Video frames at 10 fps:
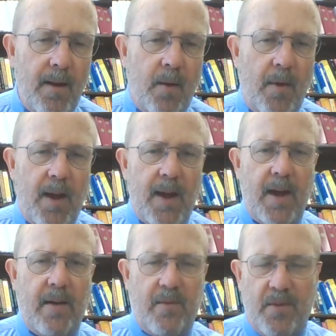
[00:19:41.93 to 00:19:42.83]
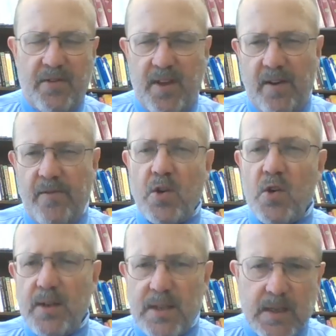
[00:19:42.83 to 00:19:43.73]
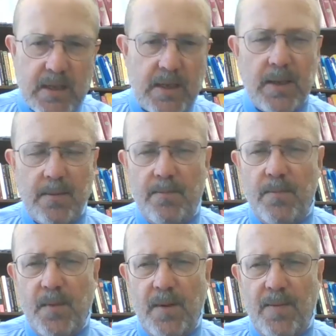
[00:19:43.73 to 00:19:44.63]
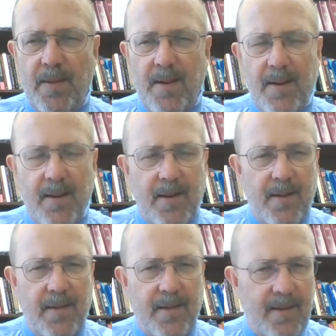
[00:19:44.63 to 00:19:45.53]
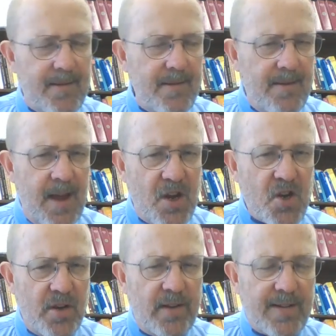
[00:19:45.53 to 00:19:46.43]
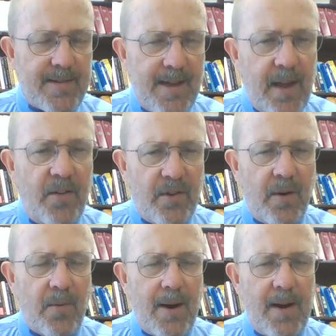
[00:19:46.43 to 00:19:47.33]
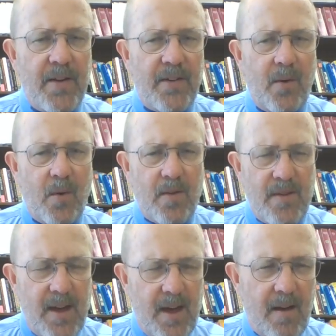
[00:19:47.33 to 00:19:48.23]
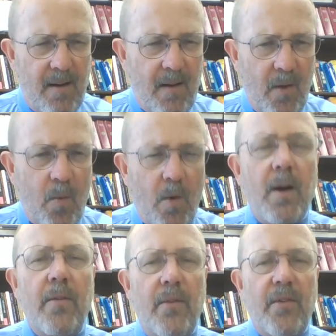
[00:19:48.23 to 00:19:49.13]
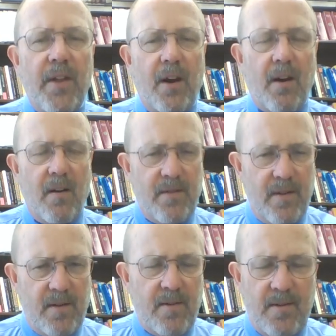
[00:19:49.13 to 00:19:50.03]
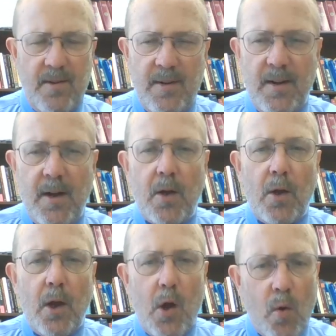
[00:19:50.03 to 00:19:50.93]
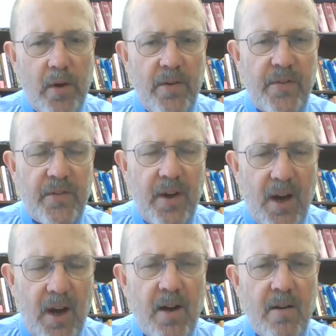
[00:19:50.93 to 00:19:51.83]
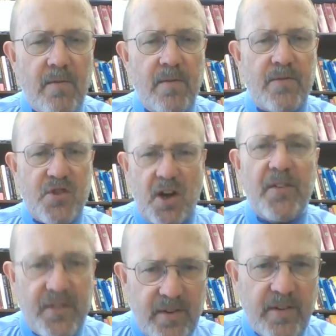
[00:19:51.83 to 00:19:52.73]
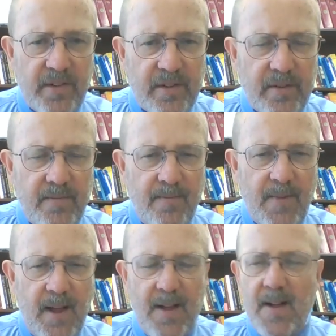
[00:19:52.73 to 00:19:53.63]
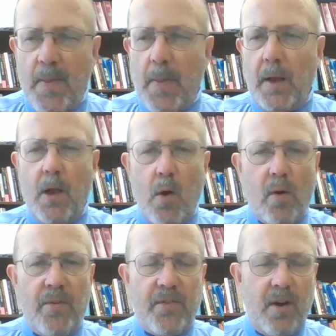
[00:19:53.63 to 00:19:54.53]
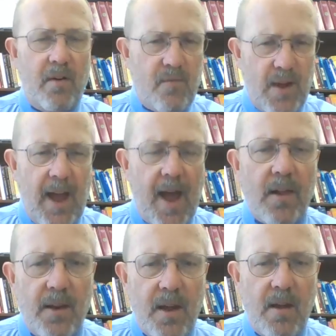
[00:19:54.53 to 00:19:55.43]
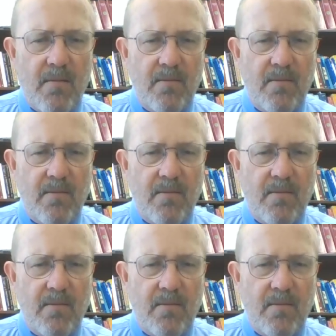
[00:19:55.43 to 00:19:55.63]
And we have, instead of Christendom, these nation states arising where they are the ones that are the locus of justice, the locus of reality,